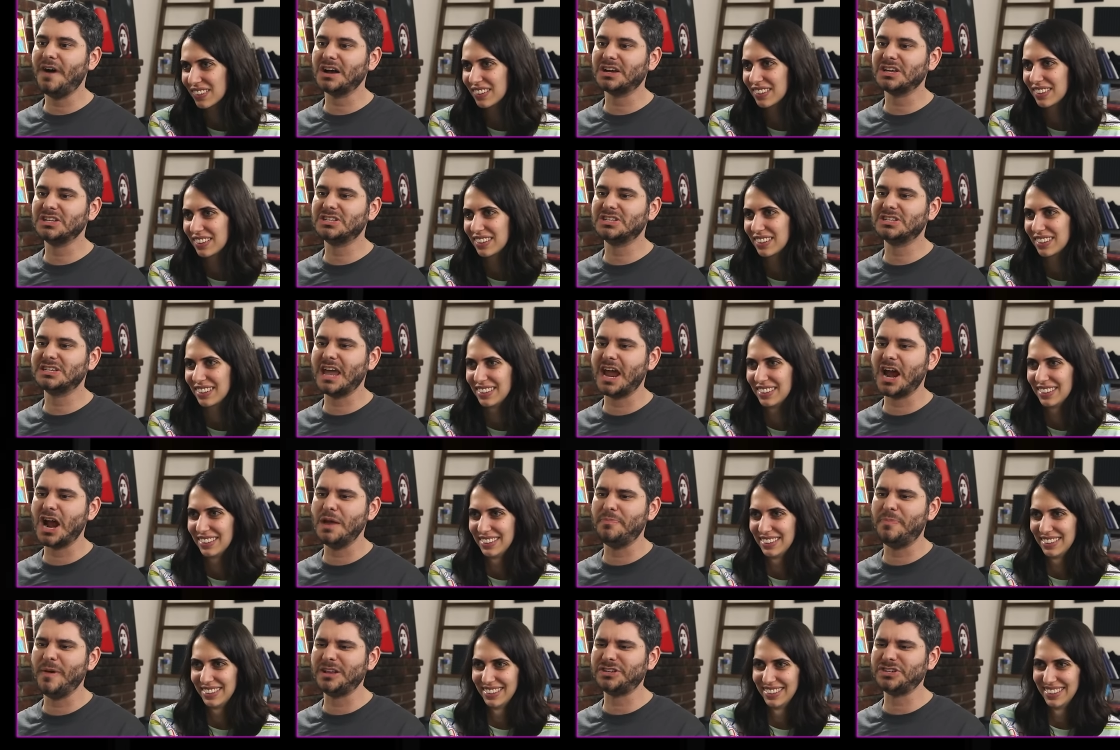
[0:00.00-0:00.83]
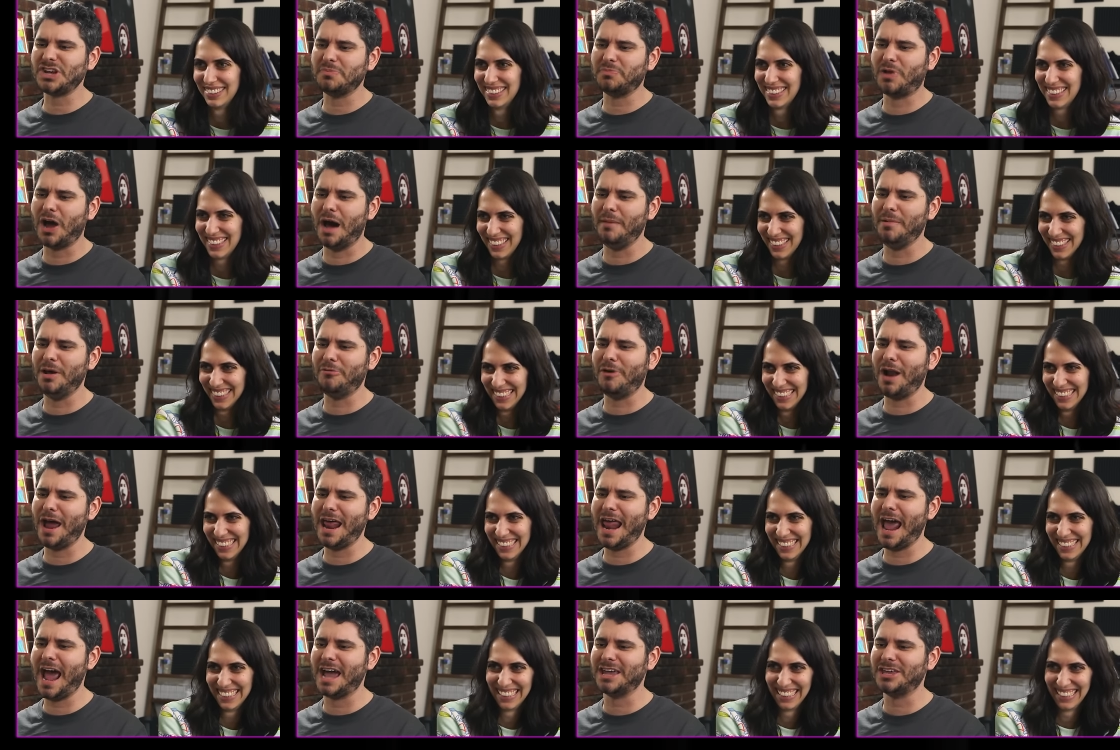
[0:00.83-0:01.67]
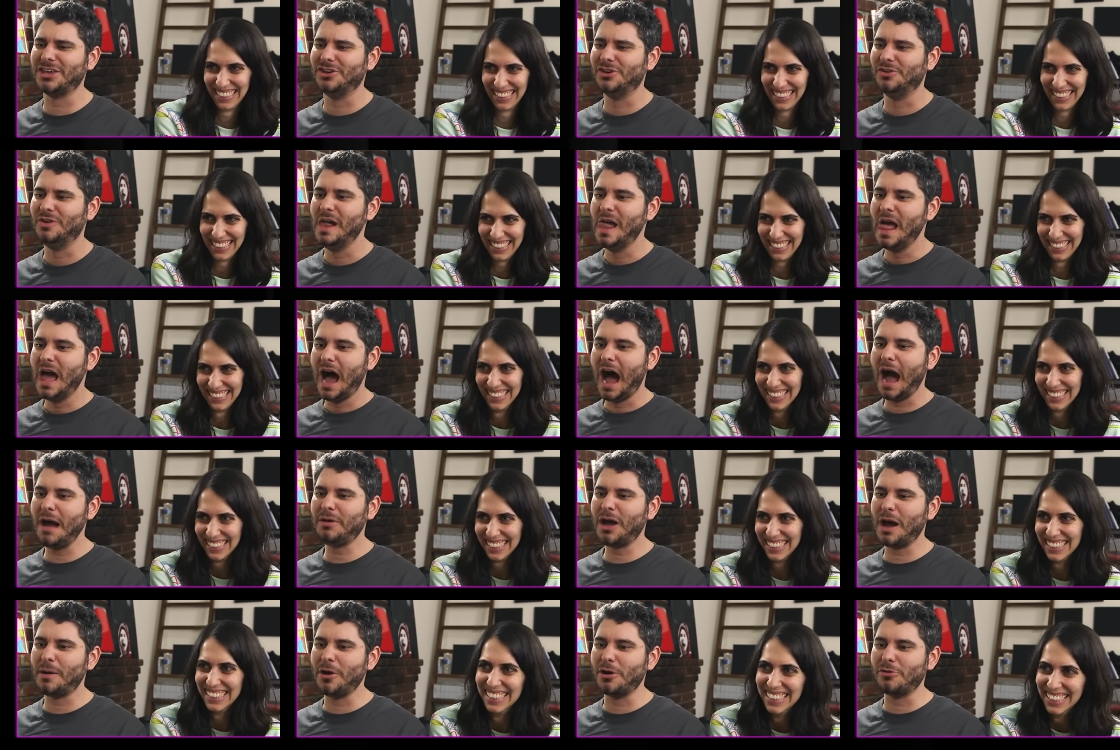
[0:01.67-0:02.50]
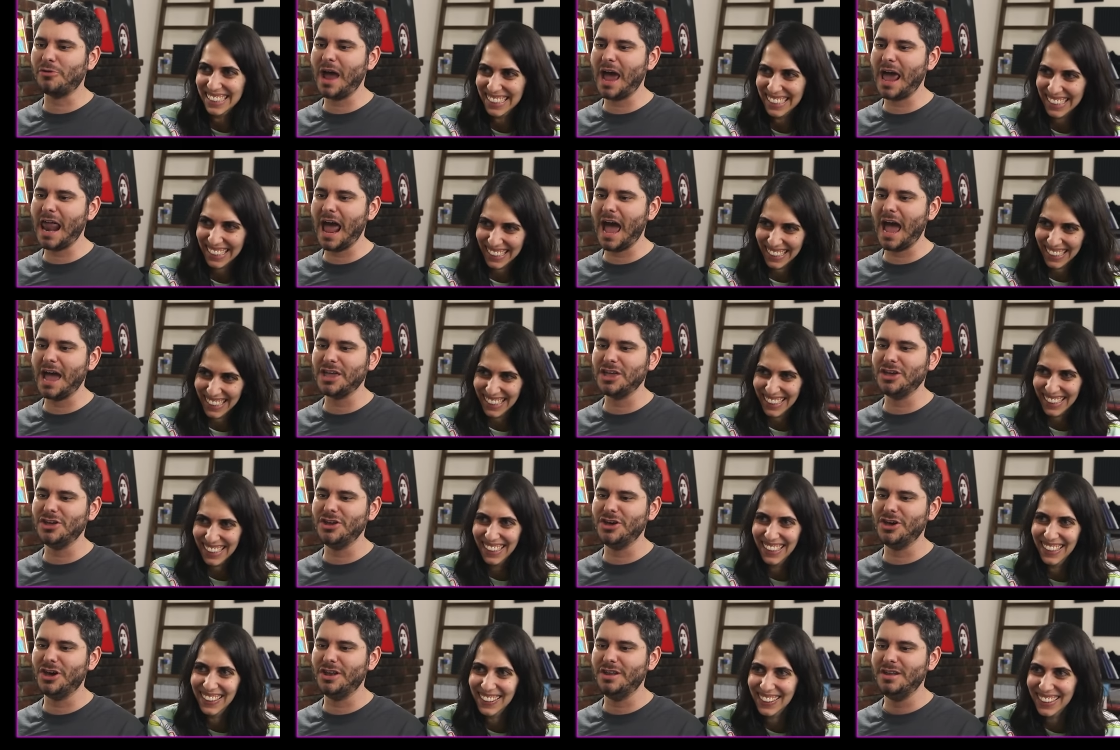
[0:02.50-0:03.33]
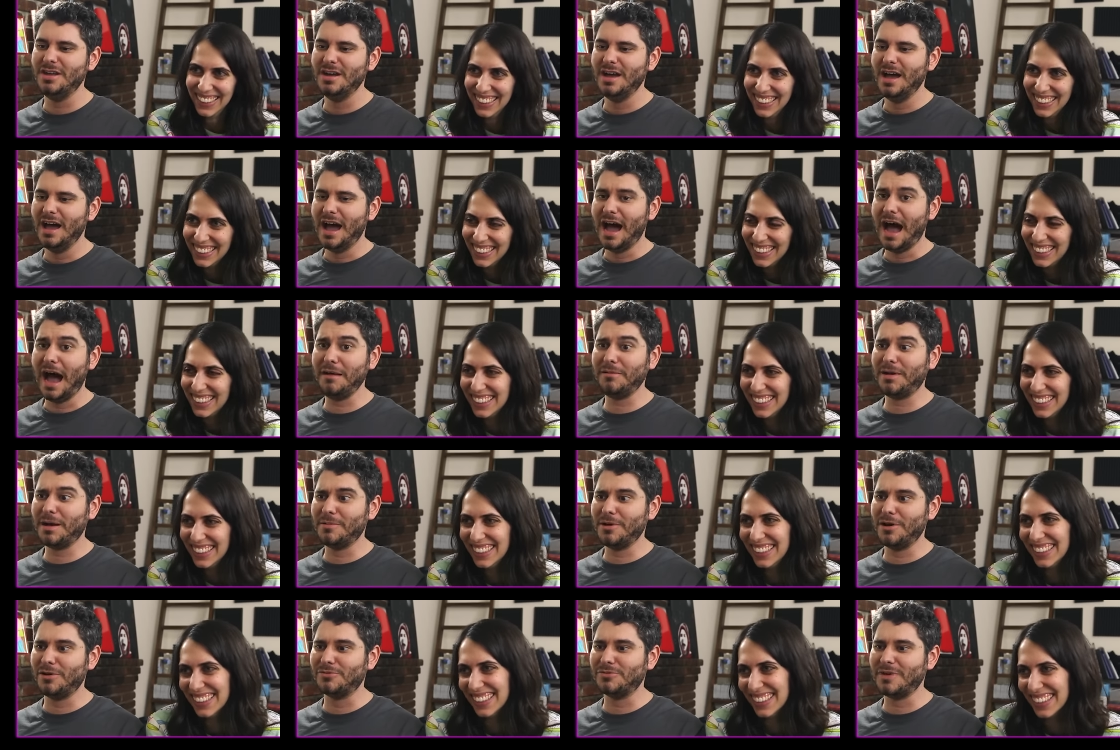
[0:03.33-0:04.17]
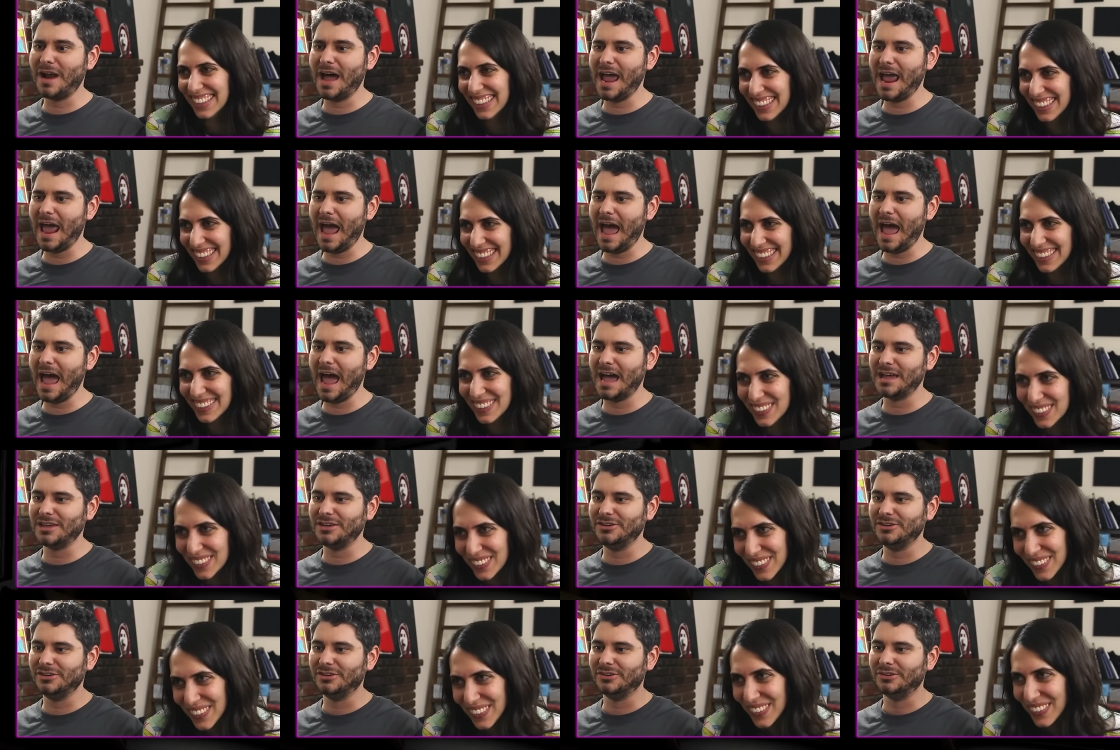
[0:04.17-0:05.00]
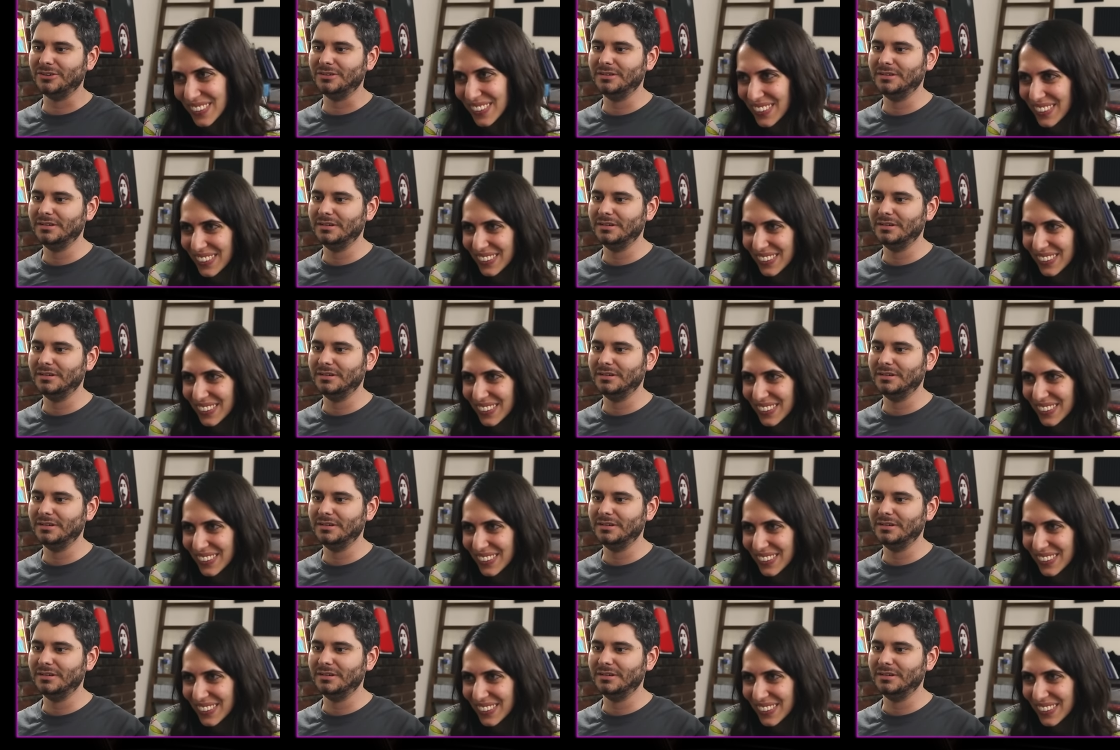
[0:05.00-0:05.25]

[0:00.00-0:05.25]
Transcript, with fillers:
Speaker 1: fucking scary bitch. I'm coming right at you. I'm coming right at you, dude. I'm coming right at you.